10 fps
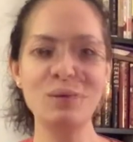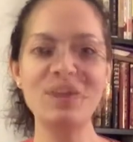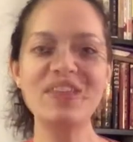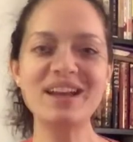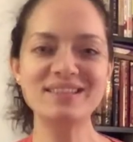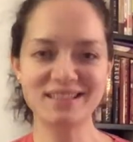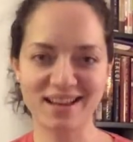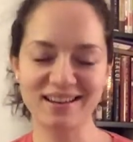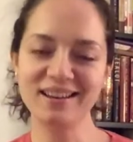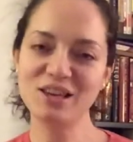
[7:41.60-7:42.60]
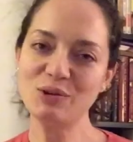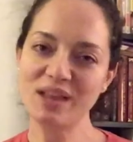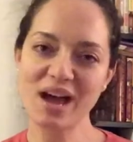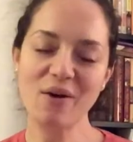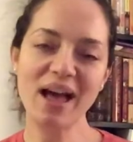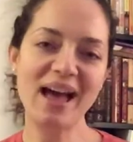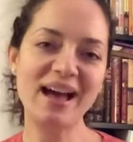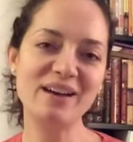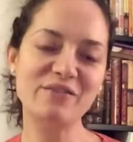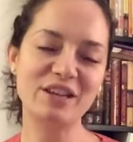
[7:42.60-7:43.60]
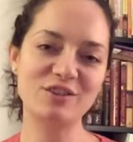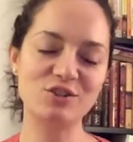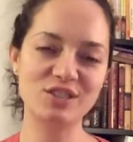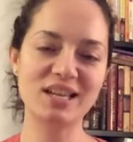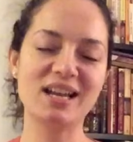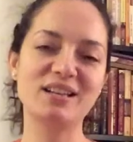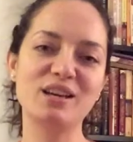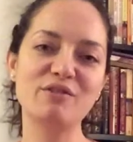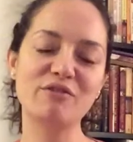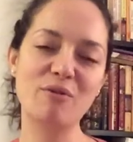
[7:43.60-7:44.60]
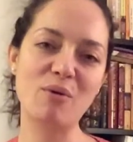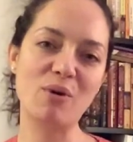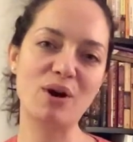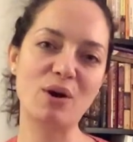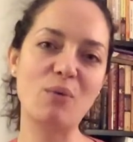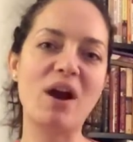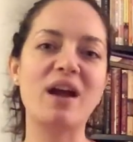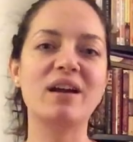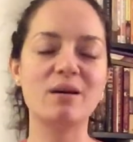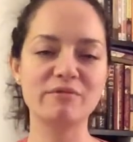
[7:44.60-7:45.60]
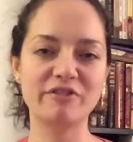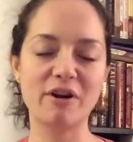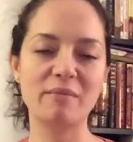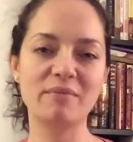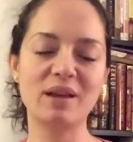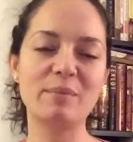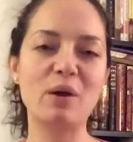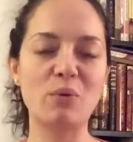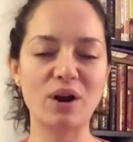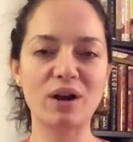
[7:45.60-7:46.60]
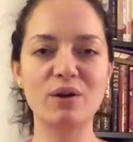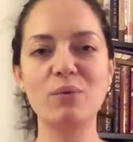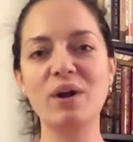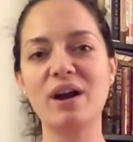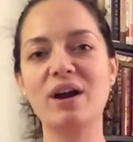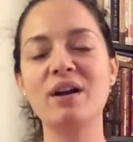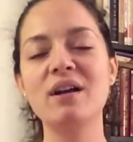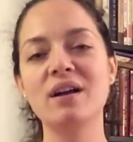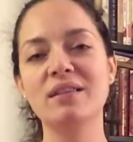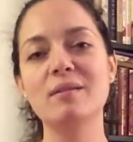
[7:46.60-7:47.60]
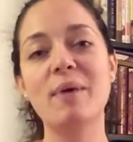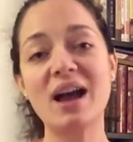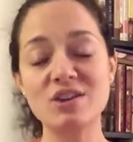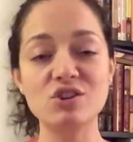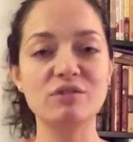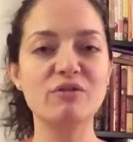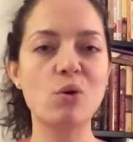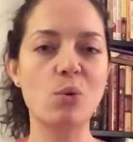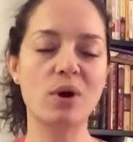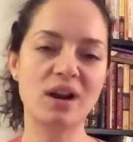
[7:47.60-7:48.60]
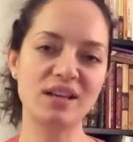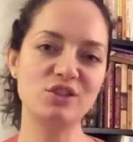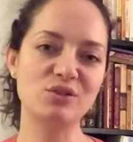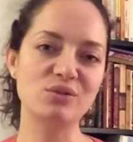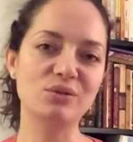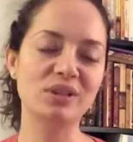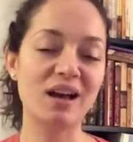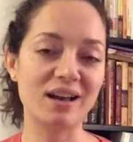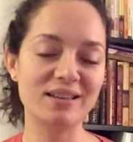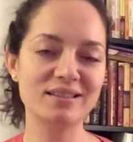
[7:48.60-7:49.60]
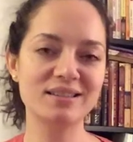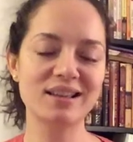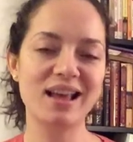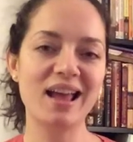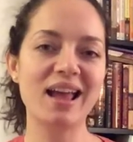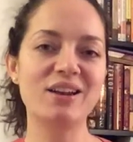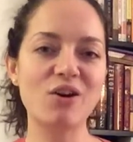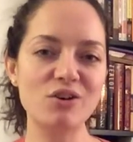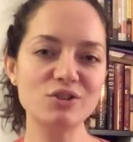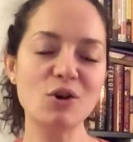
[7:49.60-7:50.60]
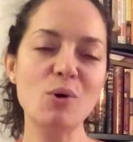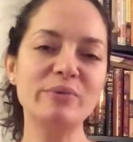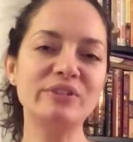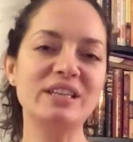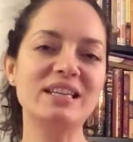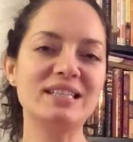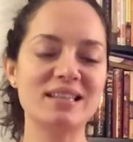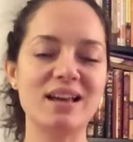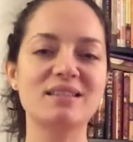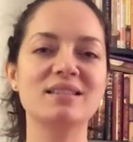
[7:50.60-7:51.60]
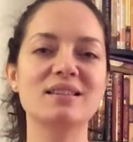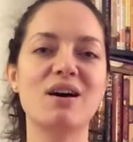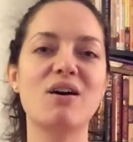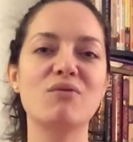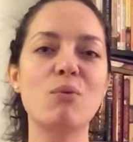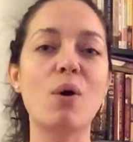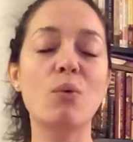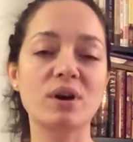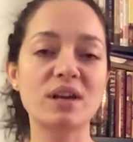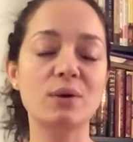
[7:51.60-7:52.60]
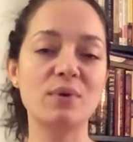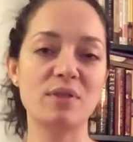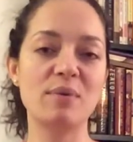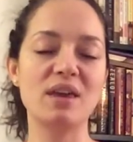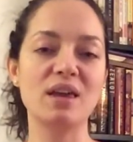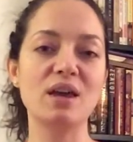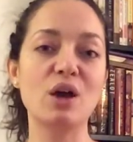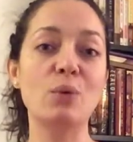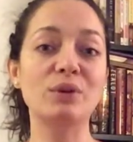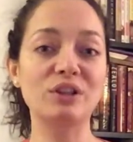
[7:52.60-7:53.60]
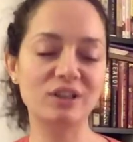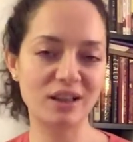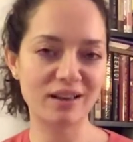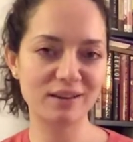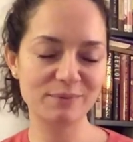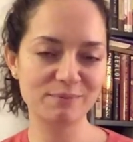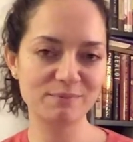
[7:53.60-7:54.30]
With that said, you now have an understanding for where I come from in my work, where the passion for what I do lies, and also hopefully a sense of what working with me would look like.